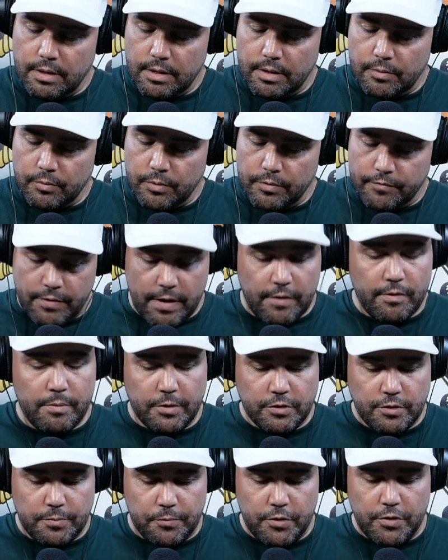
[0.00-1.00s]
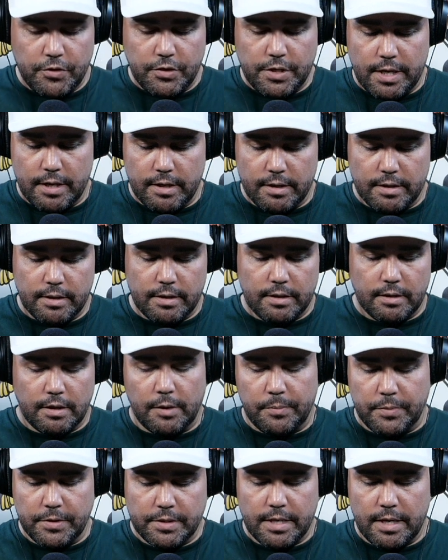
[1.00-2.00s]
We very much appreciate it. It'll
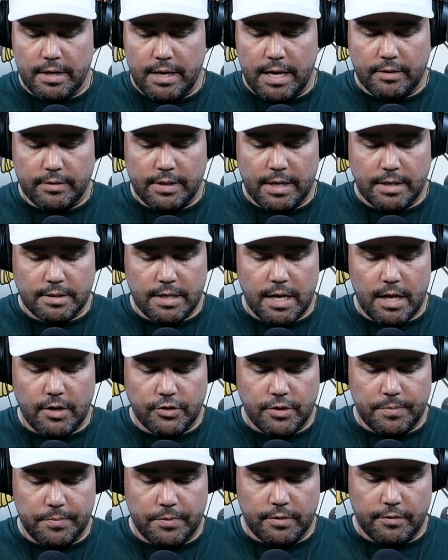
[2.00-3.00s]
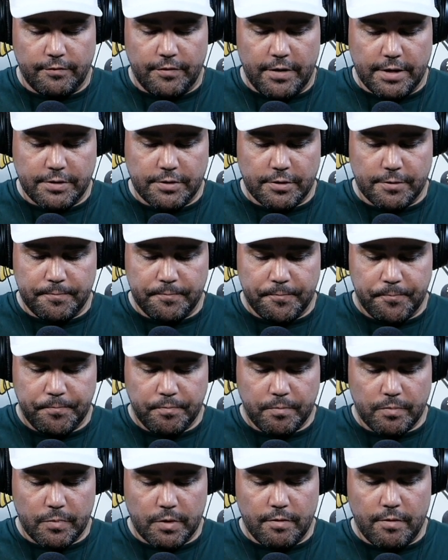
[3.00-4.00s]
help us get out that scholarship a little faster.
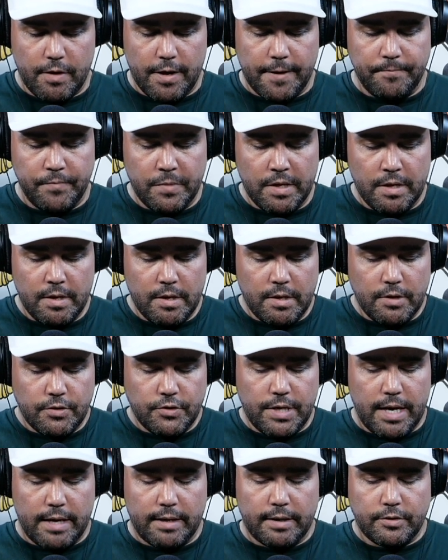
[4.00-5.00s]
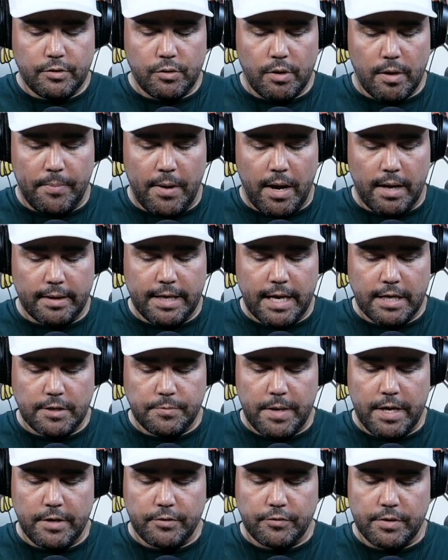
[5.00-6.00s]
All right. Shout out to our podcast
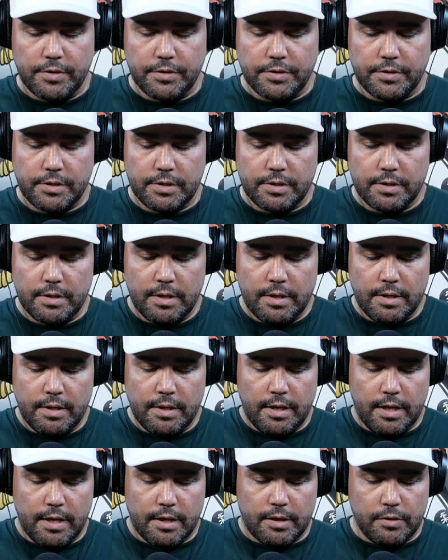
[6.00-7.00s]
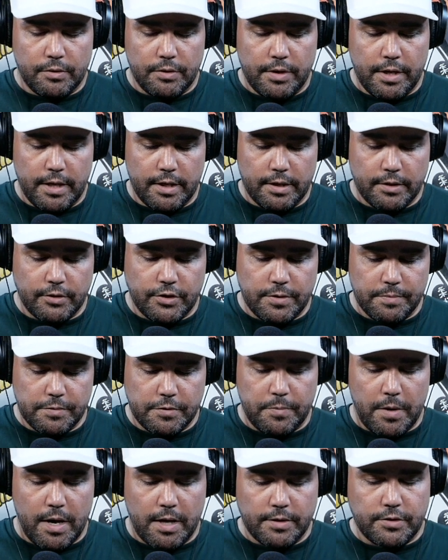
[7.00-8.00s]
patrons, including gym
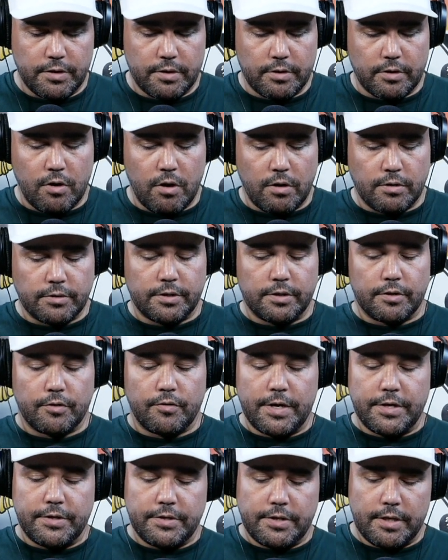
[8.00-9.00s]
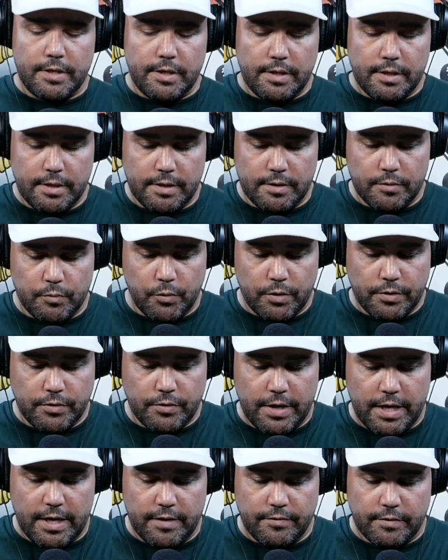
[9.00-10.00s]
sponsor Carlson Gracie in Winter
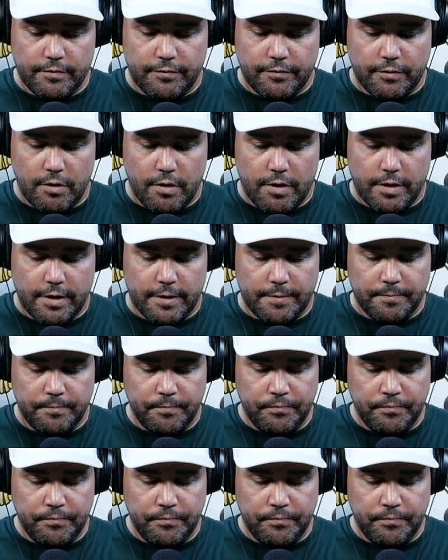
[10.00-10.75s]
Haven, Florida,